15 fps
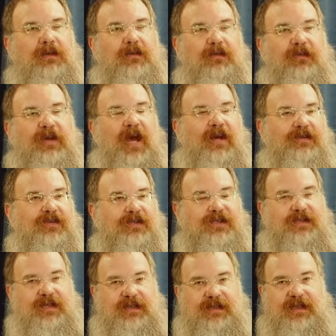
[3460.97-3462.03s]
whose
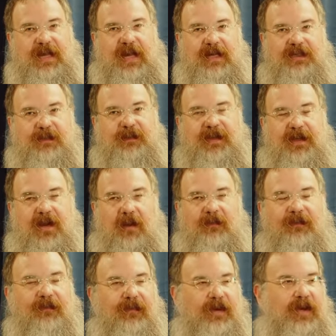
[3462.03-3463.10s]
consciousness has become
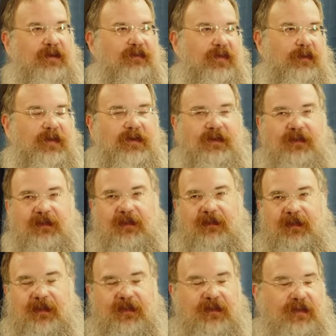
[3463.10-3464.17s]
freed from its
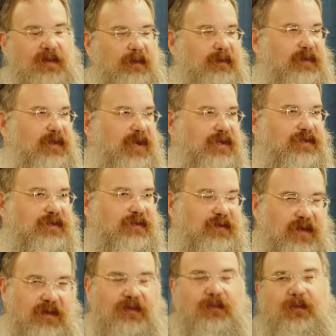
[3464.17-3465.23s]
physical limitations?
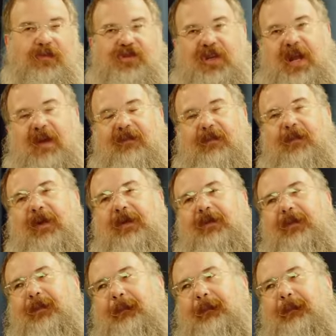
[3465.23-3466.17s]
Here's what we should have in mind.